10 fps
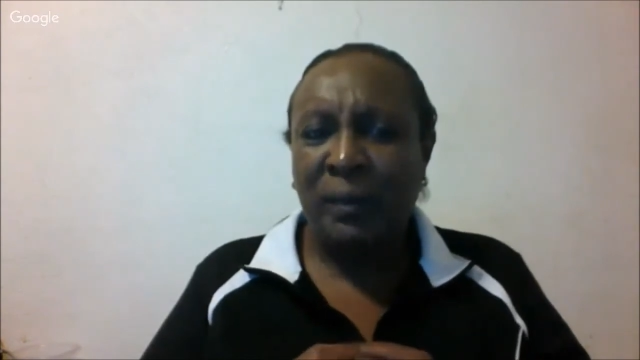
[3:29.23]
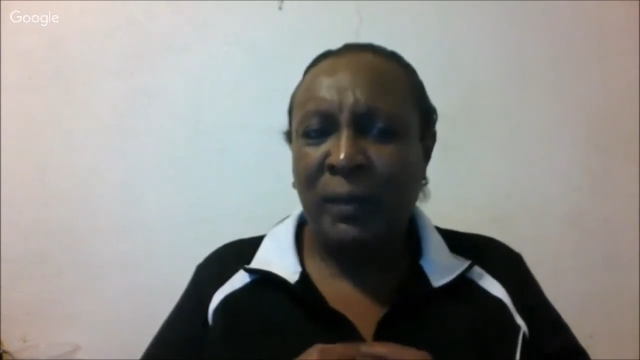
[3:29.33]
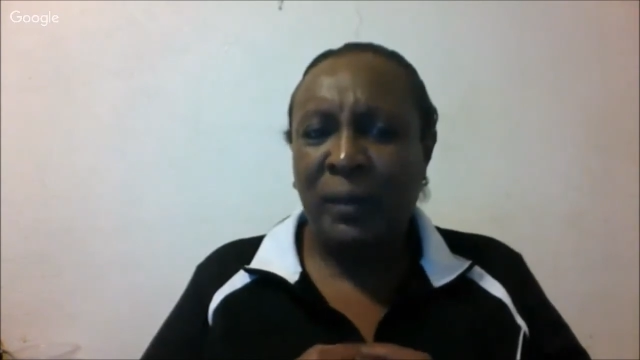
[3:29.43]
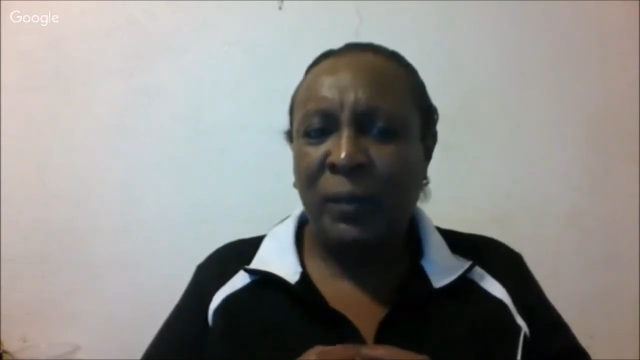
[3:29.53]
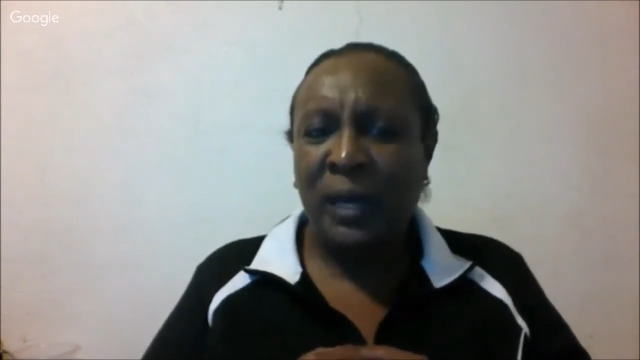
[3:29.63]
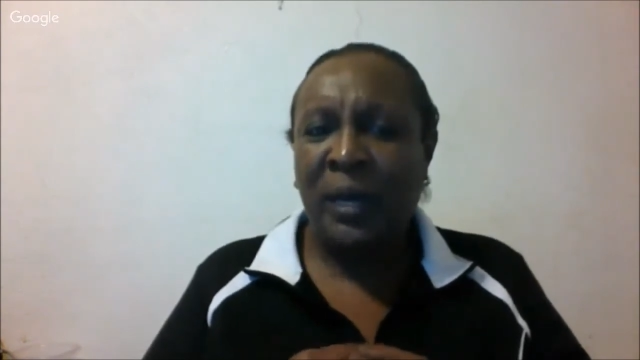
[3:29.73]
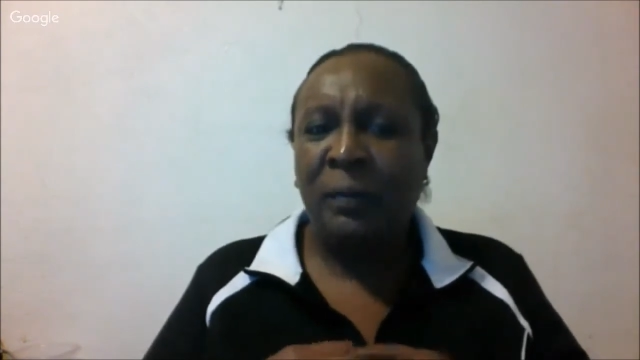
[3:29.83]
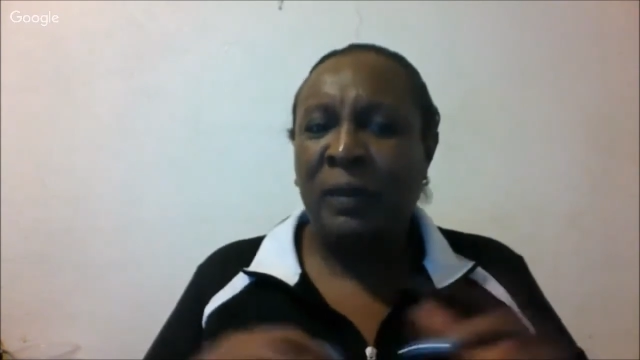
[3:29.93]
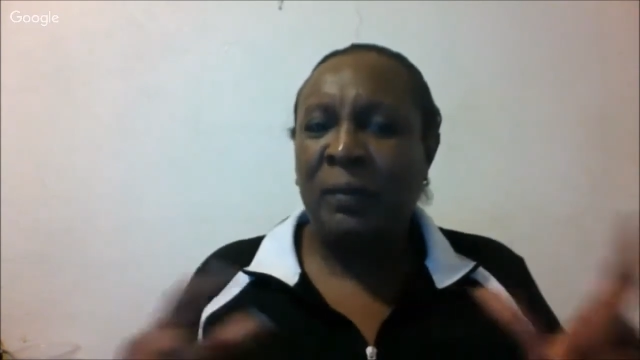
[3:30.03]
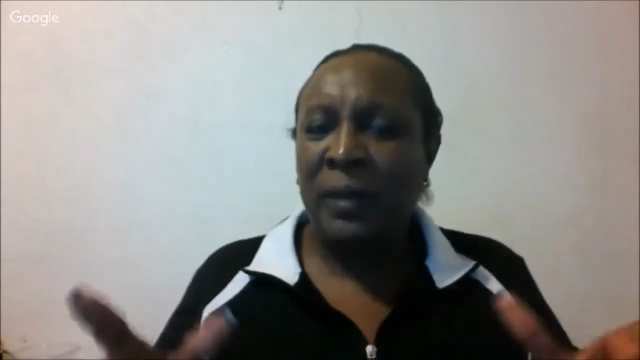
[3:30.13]
William in a
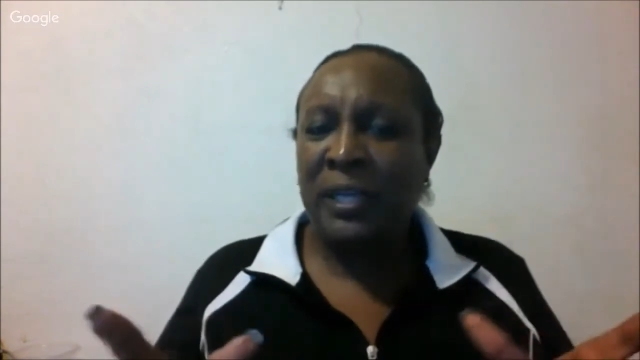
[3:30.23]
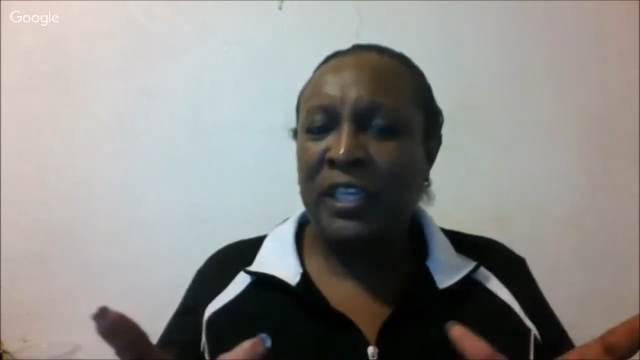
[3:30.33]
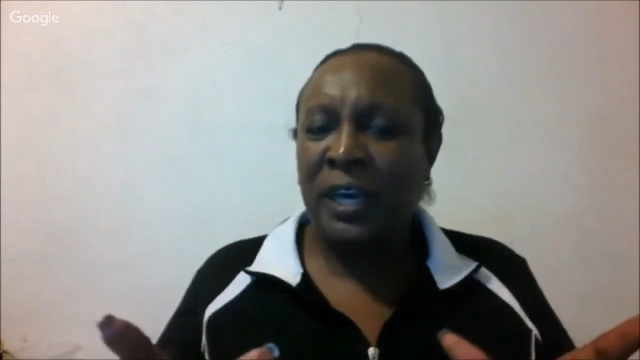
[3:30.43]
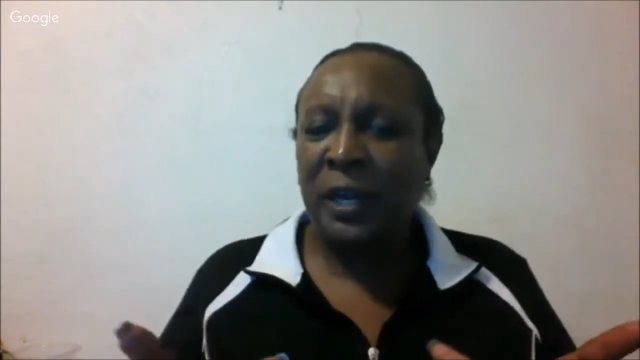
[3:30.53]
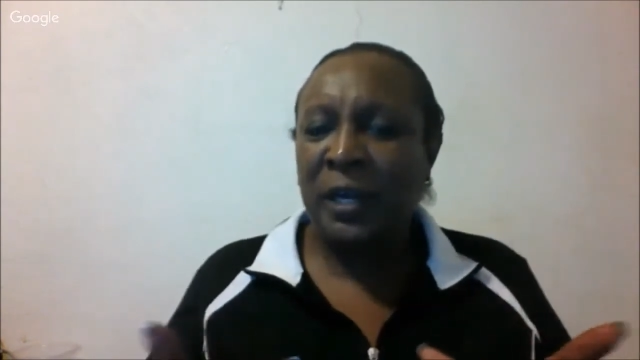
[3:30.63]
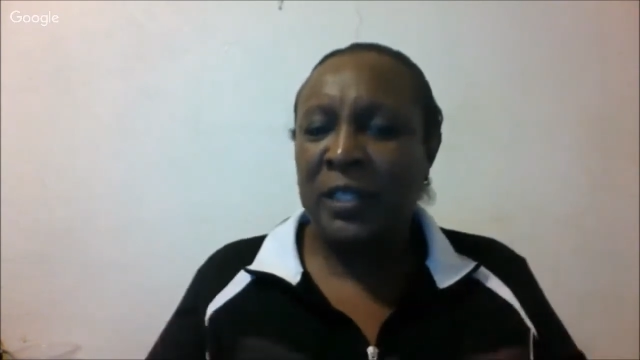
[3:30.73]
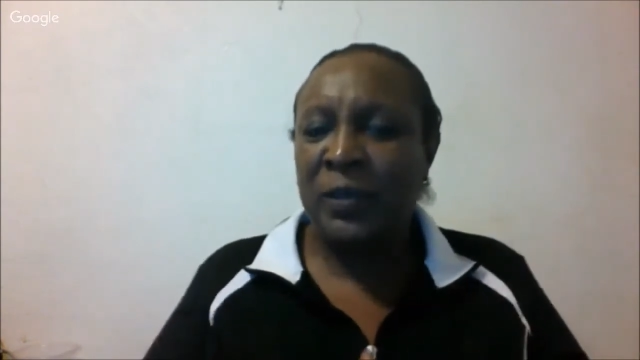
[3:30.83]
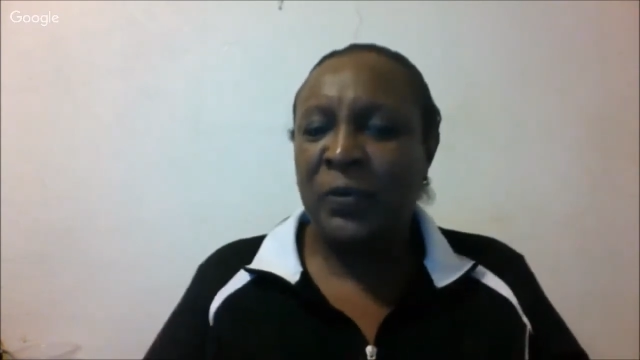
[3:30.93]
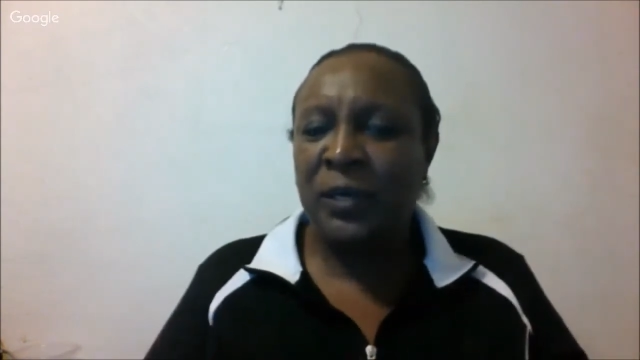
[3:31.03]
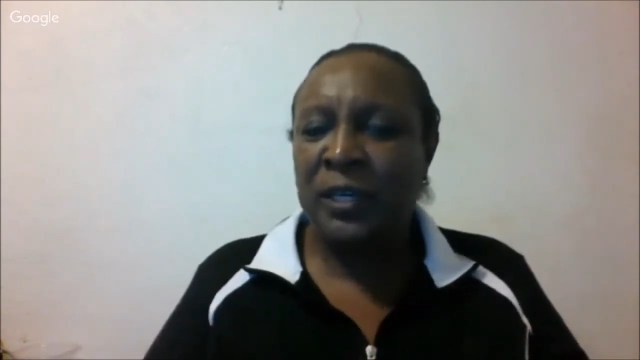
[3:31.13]
while, but a big shout
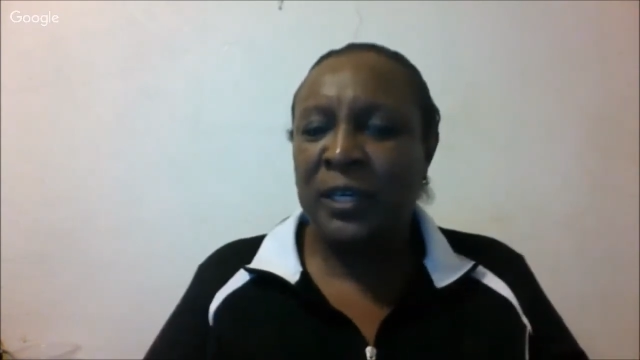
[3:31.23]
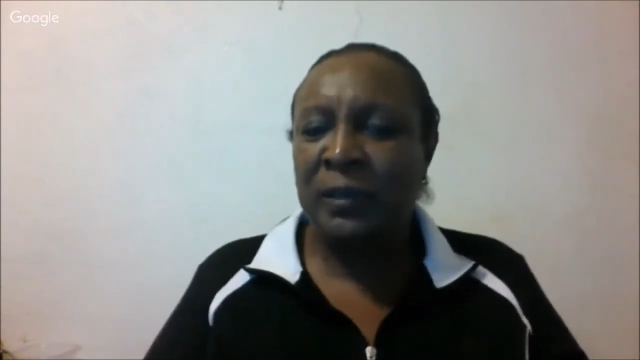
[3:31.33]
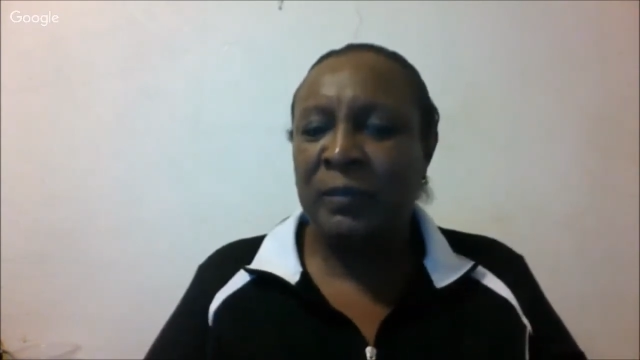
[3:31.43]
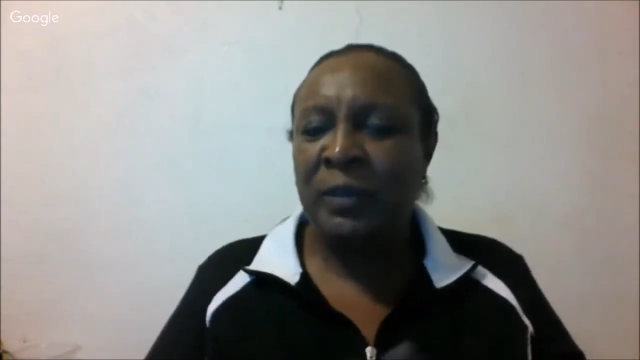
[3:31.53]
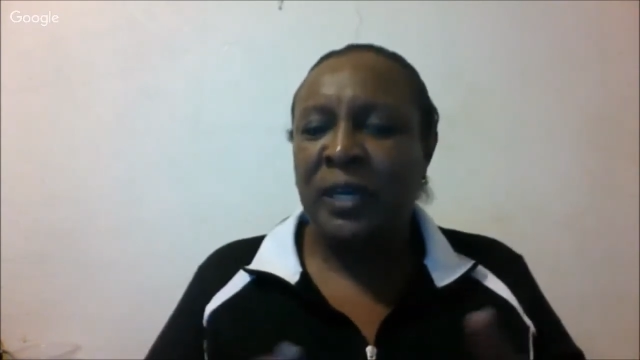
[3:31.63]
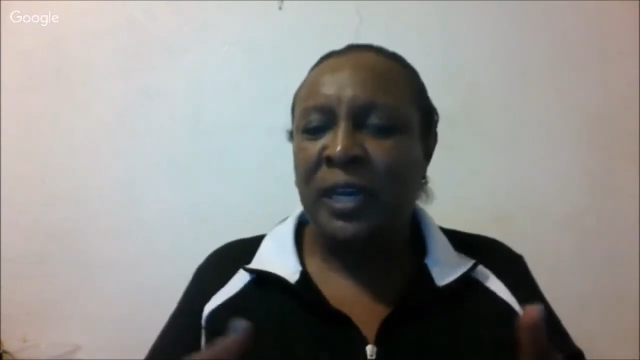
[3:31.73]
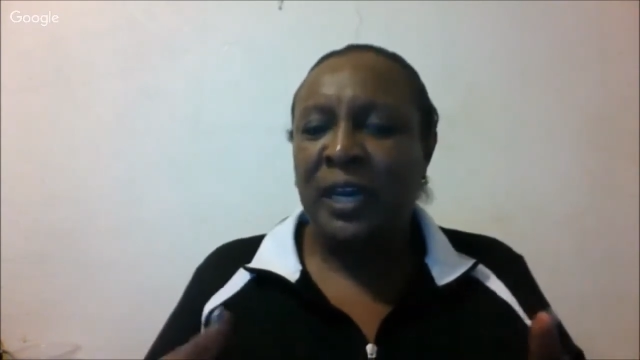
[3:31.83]
out to William.